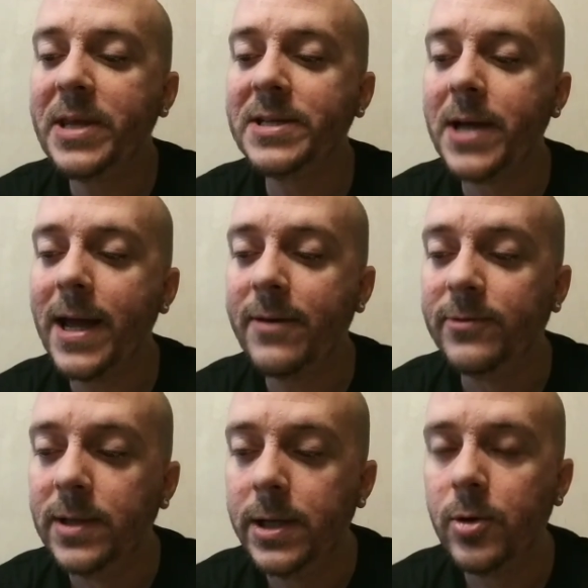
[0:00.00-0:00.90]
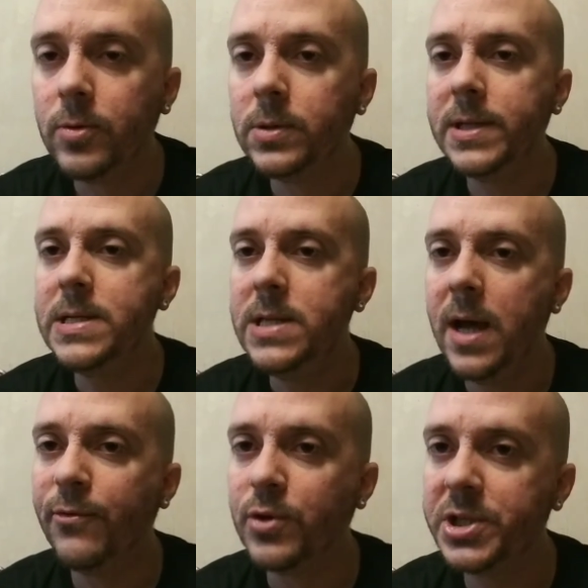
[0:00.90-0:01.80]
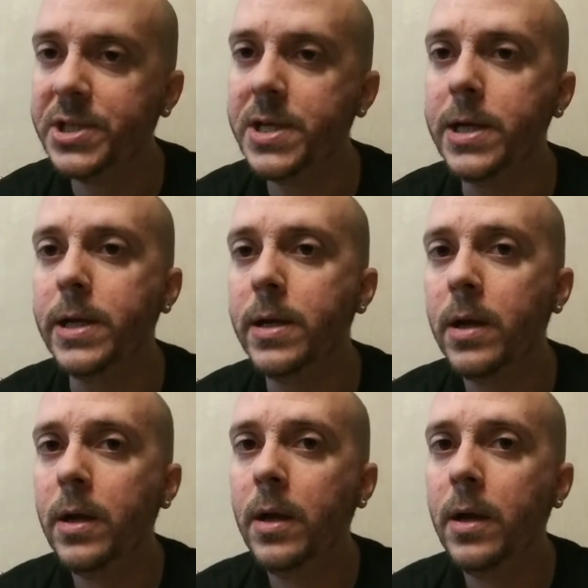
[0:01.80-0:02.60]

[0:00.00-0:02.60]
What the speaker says: is I have literally never seen